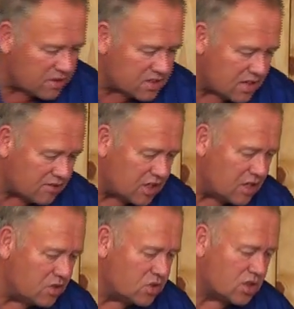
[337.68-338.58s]
that's ever
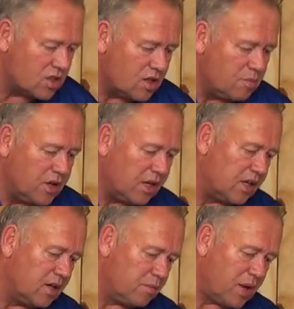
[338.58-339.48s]
used a big
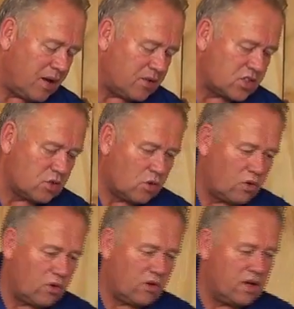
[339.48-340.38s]
power saw
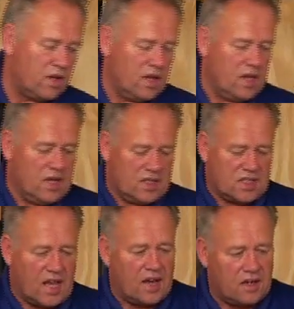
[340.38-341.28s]
or a
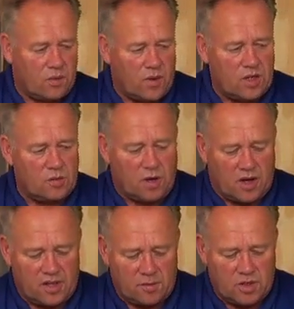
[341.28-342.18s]
sander, when you
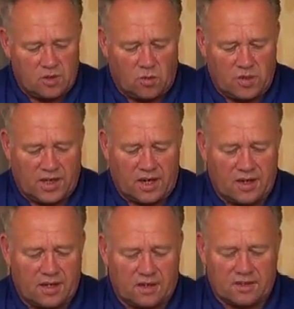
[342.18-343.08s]
buy them you normally get a
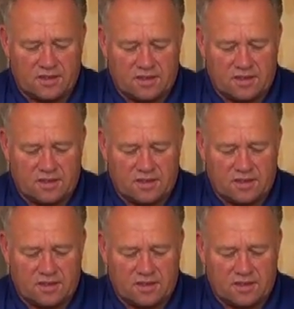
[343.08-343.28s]
little